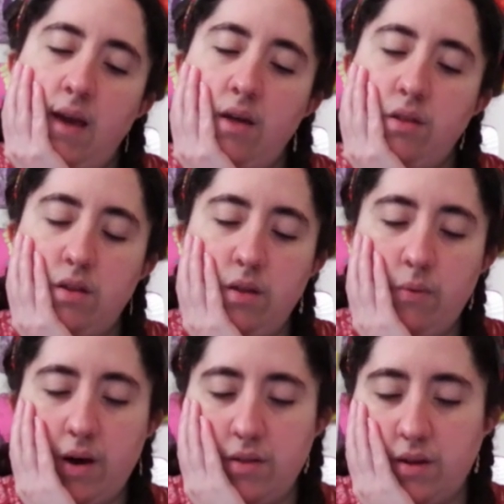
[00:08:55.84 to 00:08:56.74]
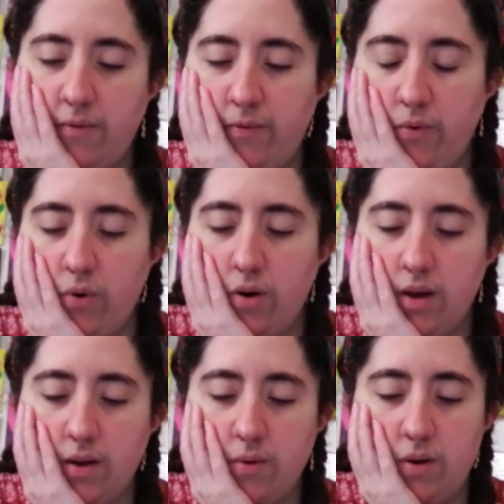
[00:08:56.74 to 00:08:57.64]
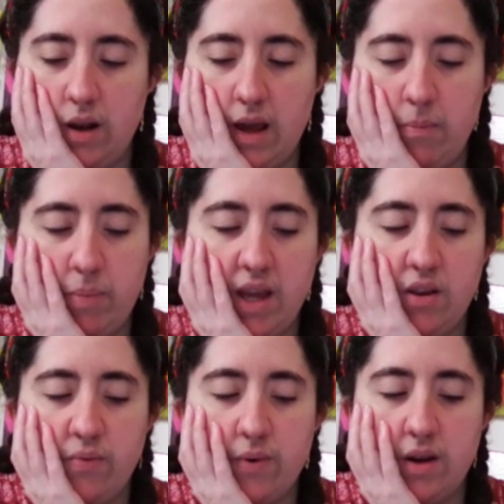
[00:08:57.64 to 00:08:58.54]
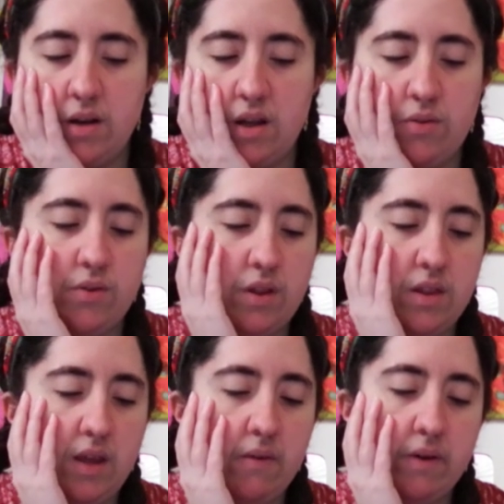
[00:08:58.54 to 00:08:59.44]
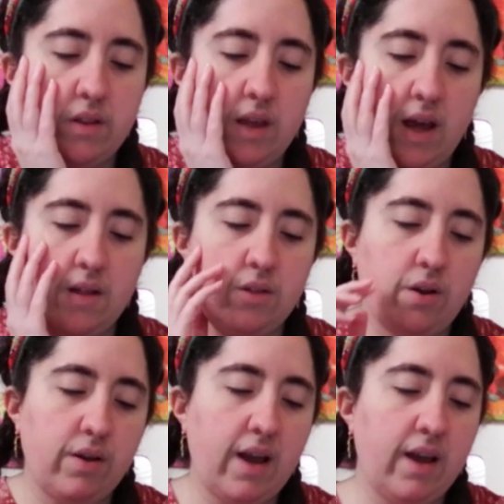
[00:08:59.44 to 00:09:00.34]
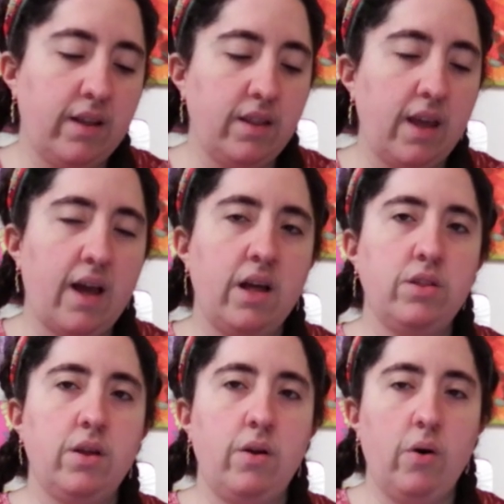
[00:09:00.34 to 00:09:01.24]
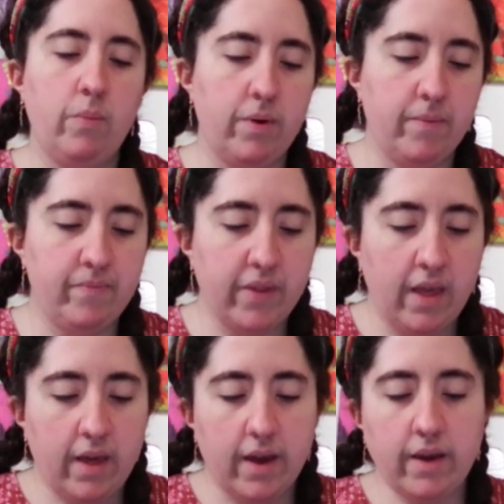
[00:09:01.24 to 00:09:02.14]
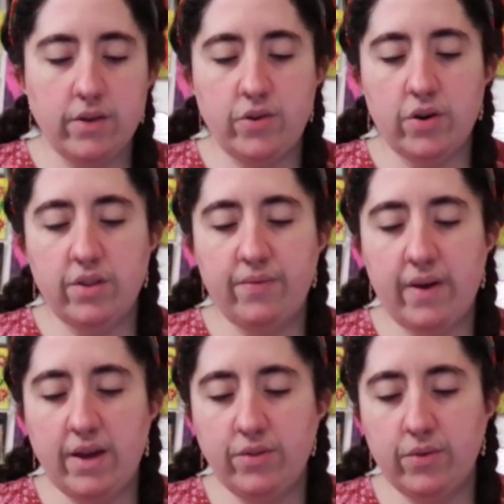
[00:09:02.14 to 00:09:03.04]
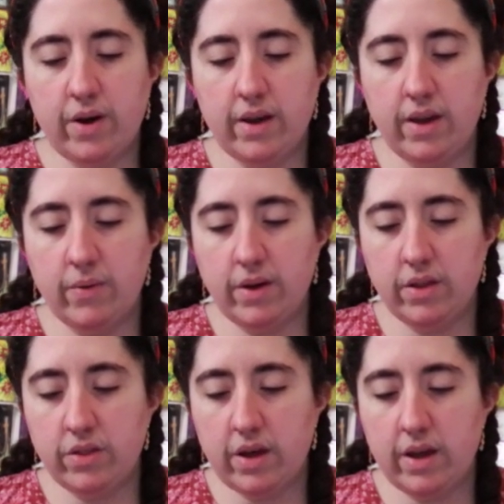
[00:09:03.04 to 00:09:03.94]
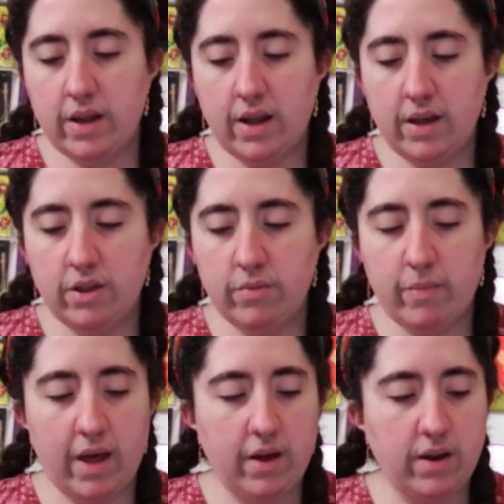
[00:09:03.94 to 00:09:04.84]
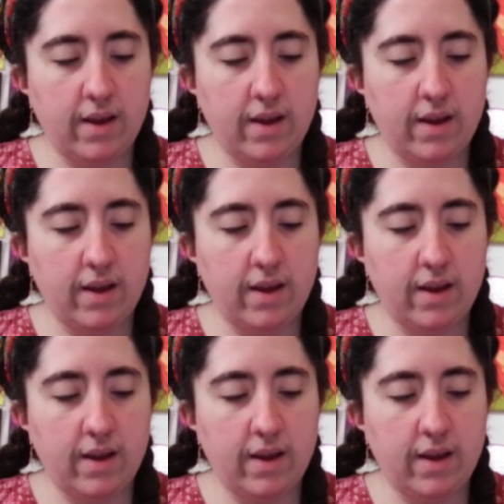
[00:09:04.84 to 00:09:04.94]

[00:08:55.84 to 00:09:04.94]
and since he was a fool, he could lay peacefully next to the deer and the antelope. And he showed his fangs to Ahi when he saw him, and he smiled